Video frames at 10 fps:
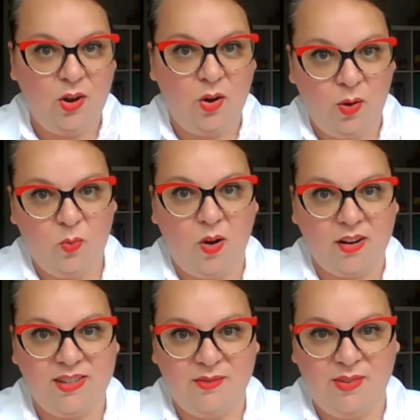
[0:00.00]
go and
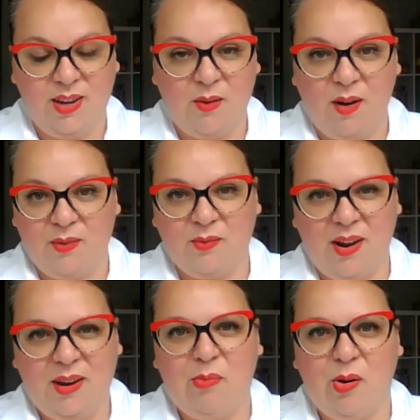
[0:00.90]
watch the video on
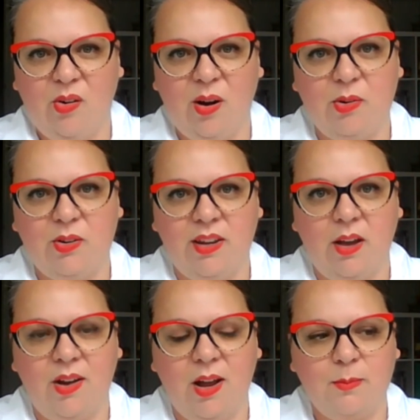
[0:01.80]
writing program learning
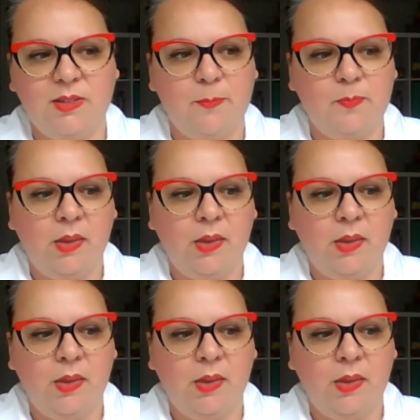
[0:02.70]
outcomes.